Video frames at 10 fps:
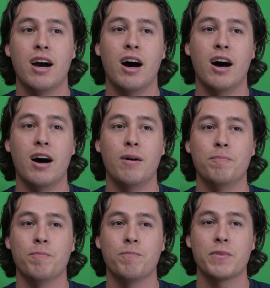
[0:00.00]

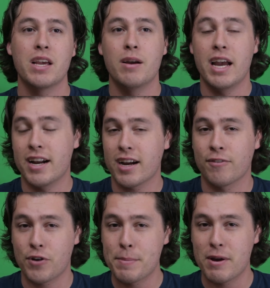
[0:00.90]
And I
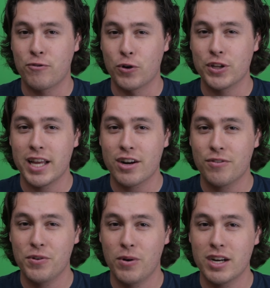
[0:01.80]
can frame that for you later
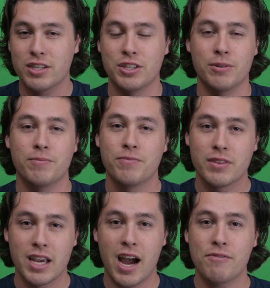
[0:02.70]
if you wanted to.
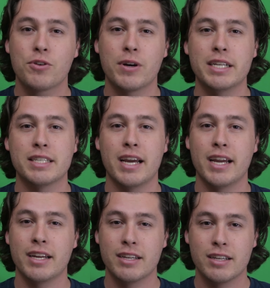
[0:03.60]
Have a great
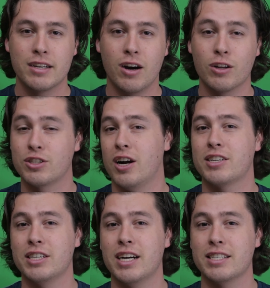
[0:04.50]
day. I'll talk
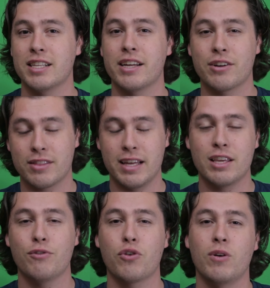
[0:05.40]
to you guys later.
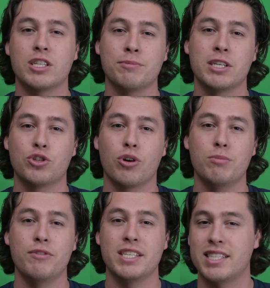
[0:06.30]
Thank you for watching my short
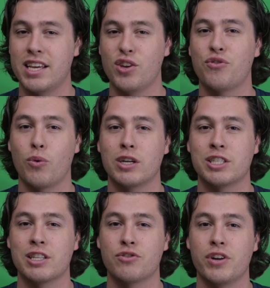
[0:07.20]
movies. Thank you for
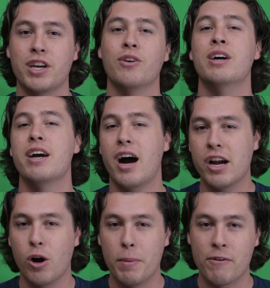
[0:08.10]
watching this video. I
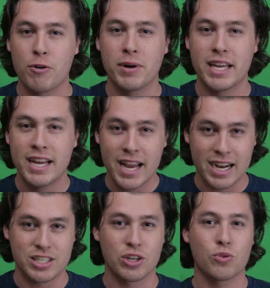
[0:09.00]
hope everybody
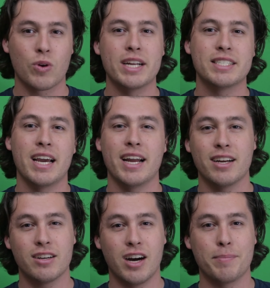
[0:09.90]
has a great day.
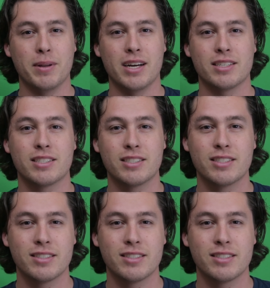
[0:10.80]
God bless.